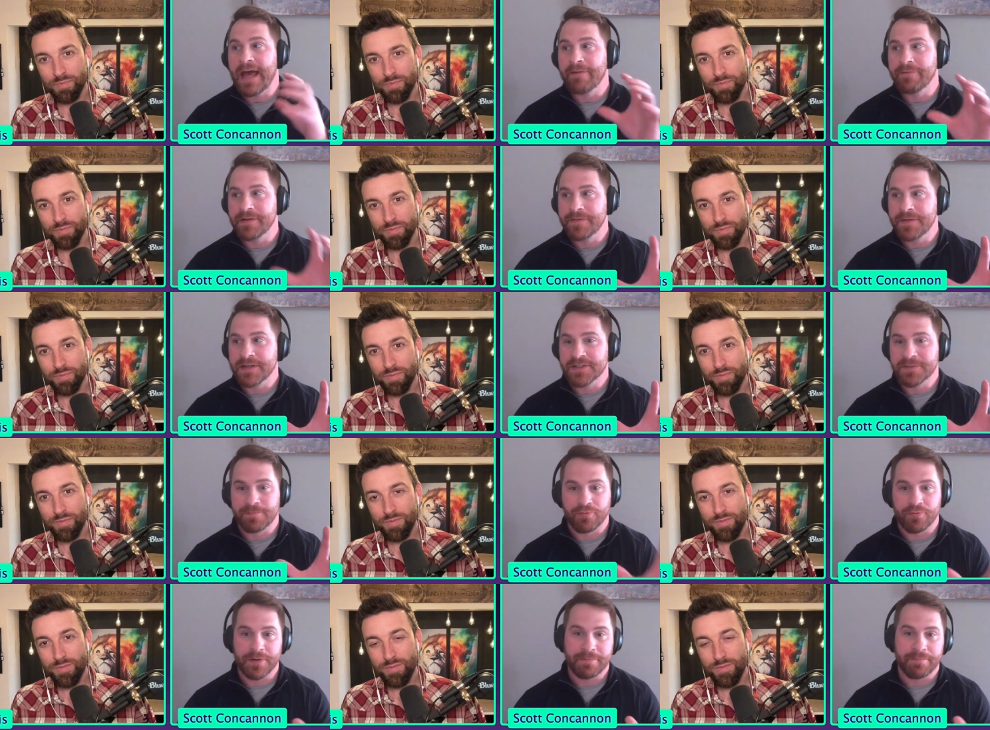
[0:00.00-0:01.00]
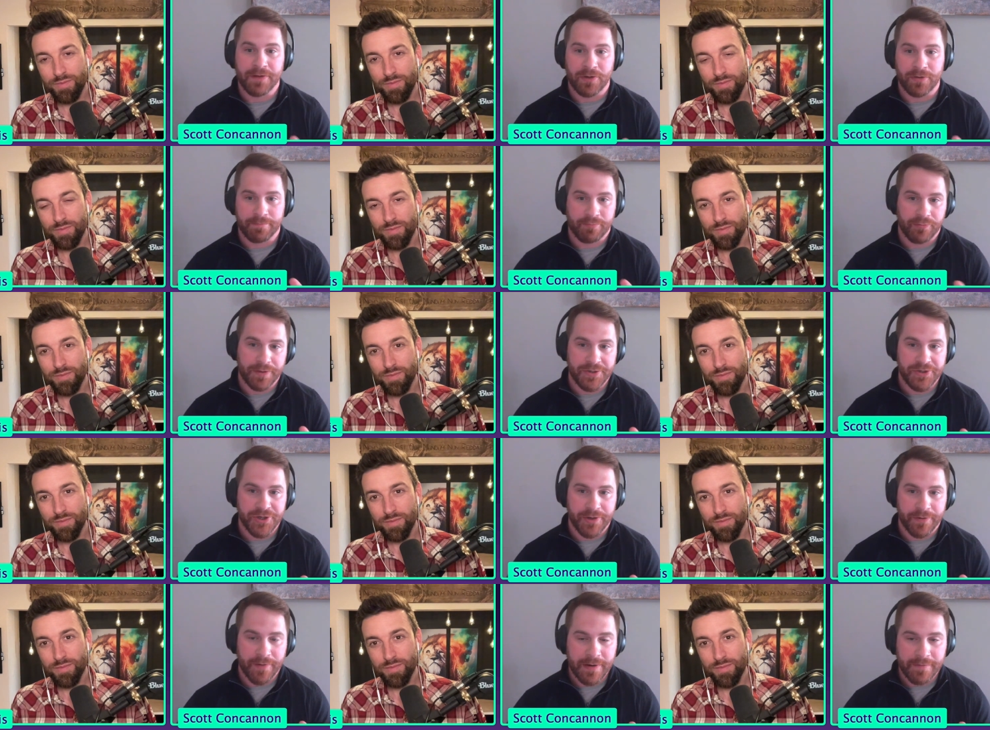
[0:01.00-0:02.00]
Speaker 1: everything's pre-built and
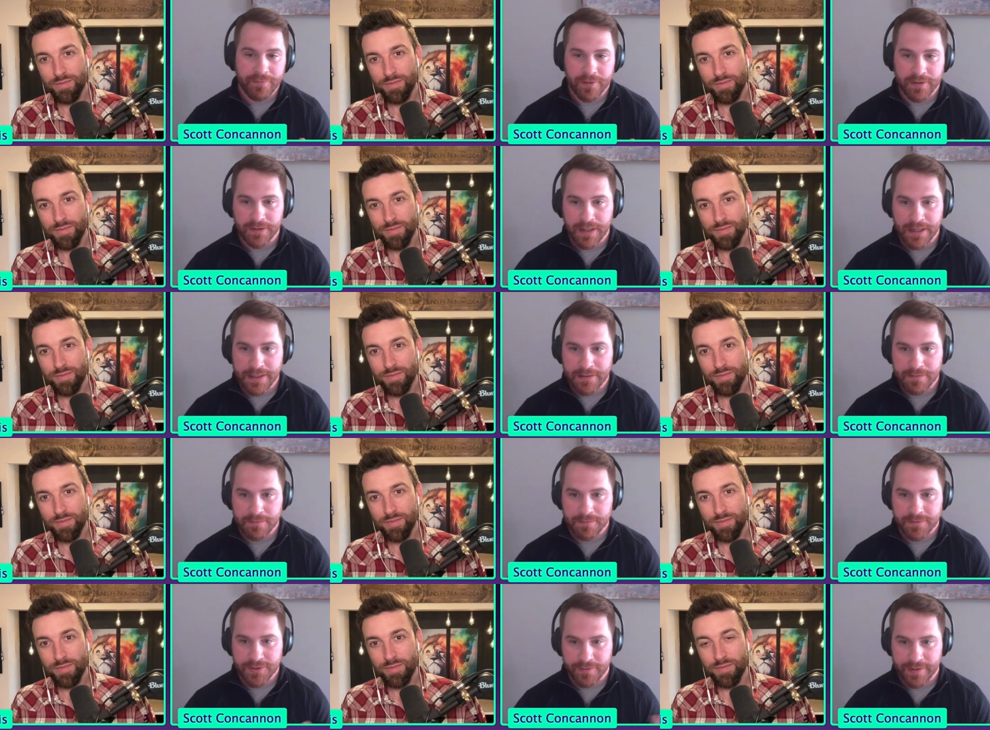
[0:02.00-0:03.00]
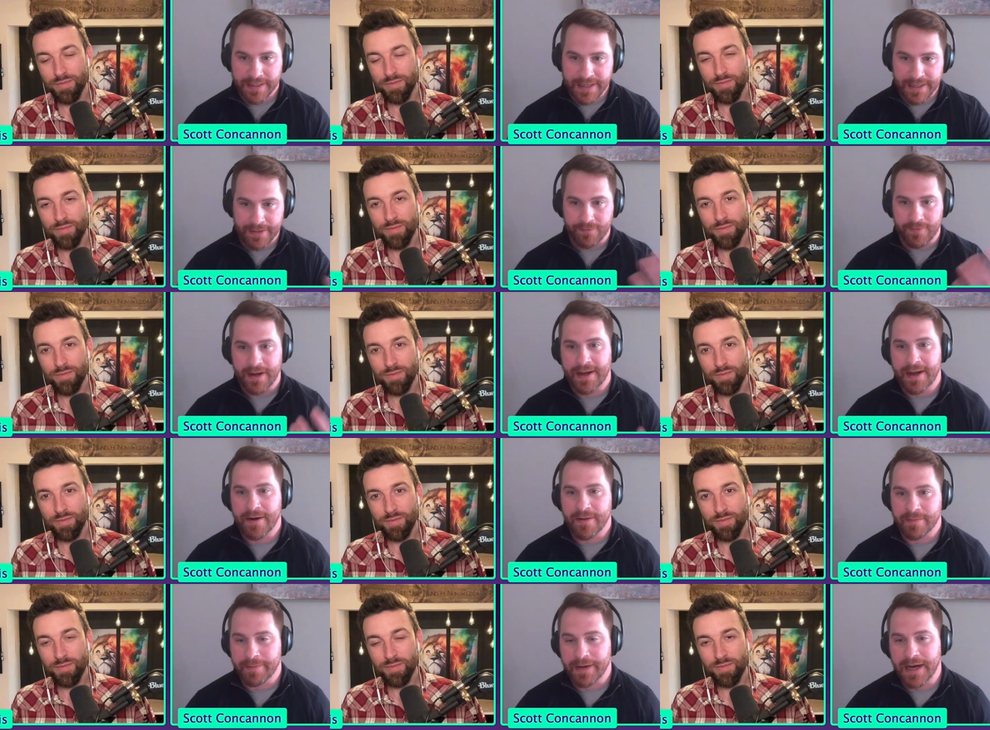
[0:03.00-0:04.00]
pre-generated for a client, so they get it right
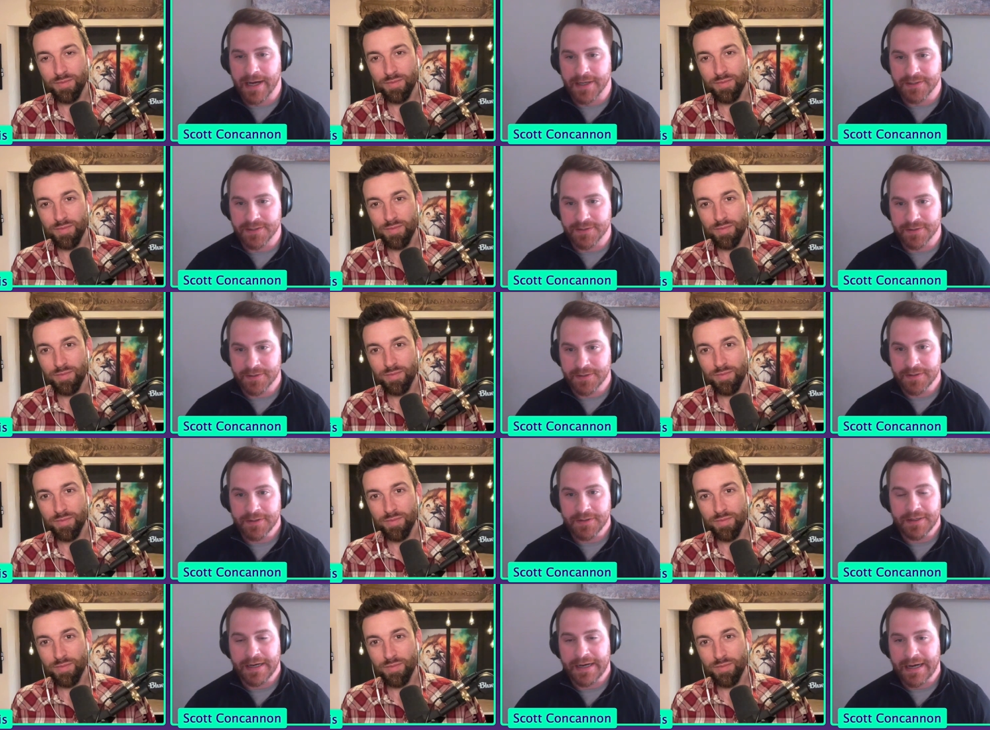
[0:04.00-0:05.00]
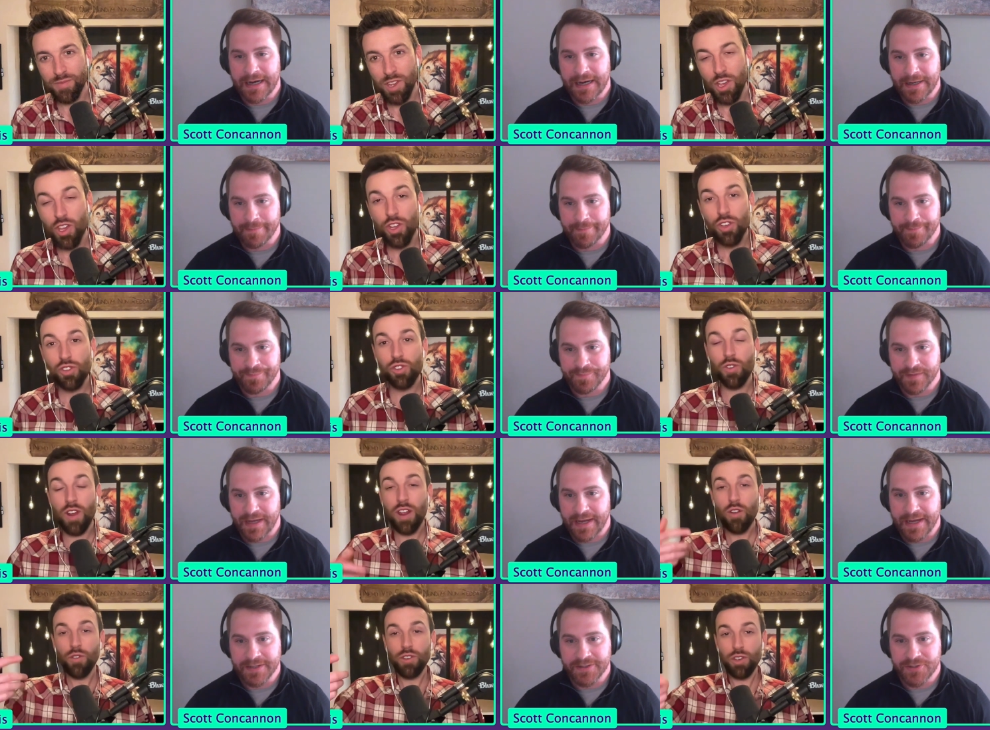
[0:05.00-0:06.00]
out of the box.
Speaker 2: So
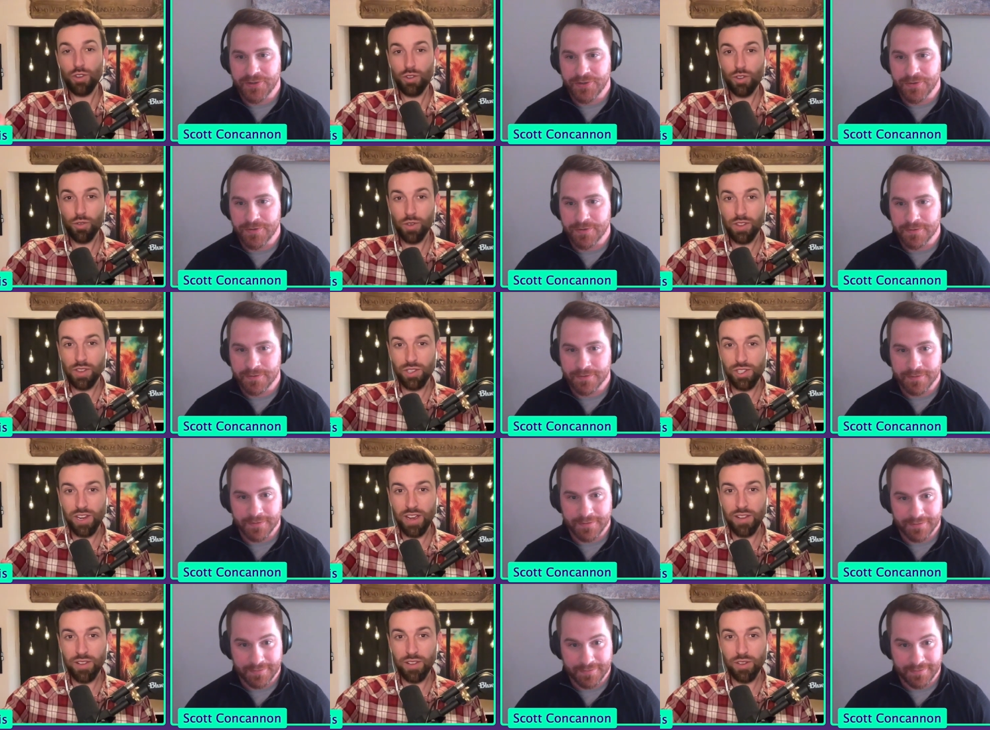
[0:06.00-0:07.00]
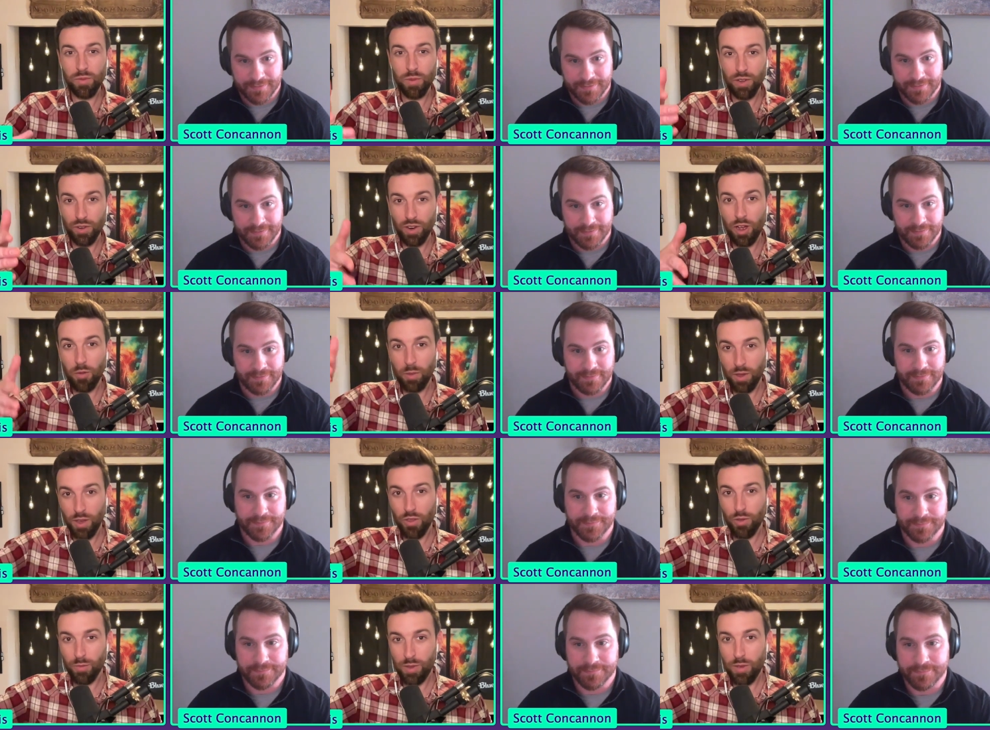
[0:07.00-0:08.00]
not only are you doing this challenge, but you're helping
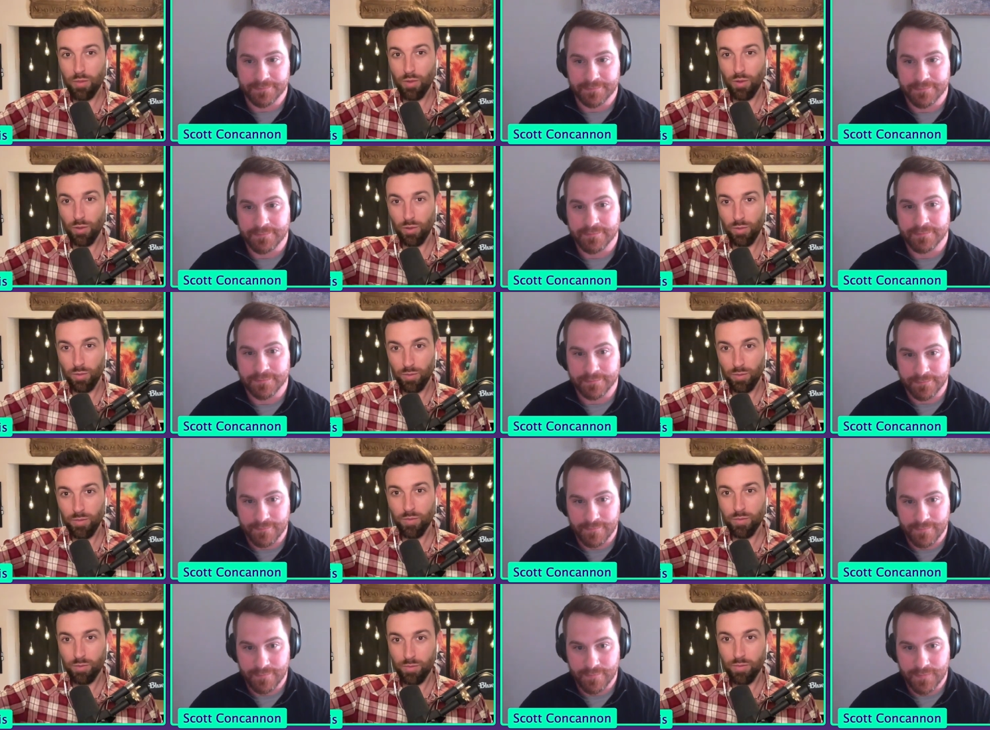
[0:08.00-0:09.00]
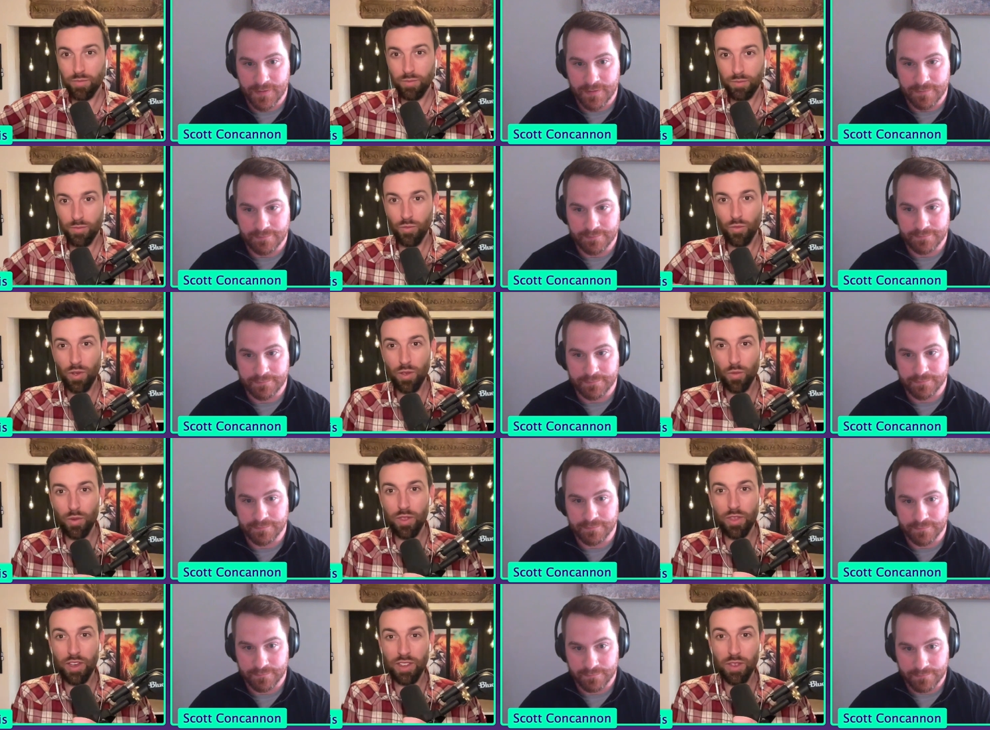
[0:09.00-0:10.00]
other people
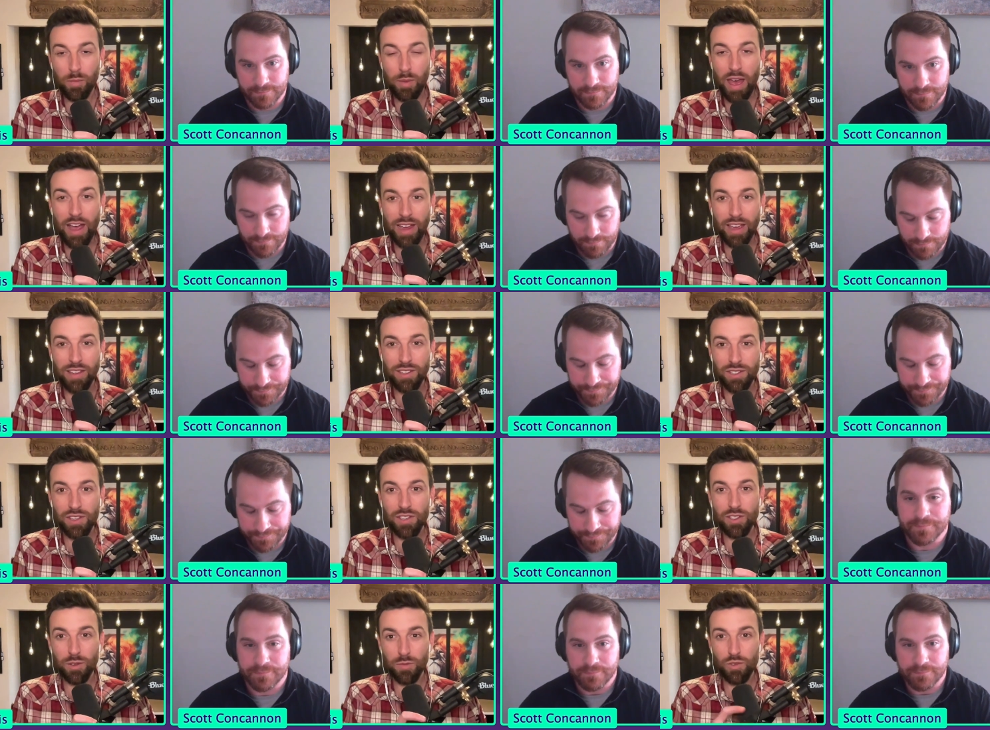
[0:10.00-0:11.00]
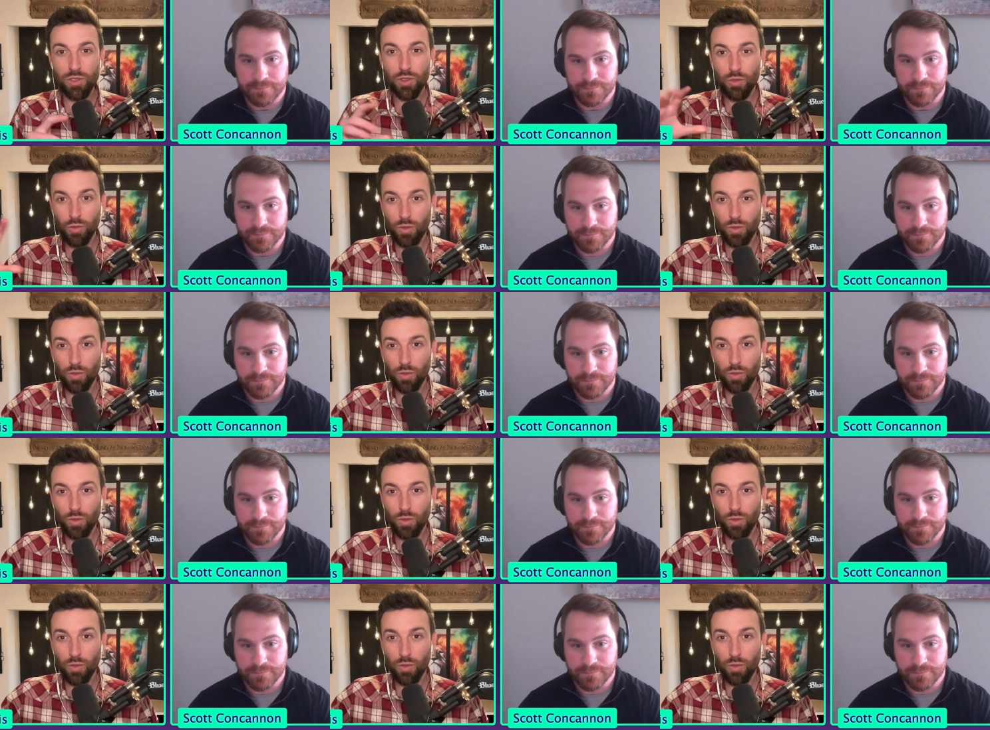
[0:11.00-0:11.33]
with like the back-end systems to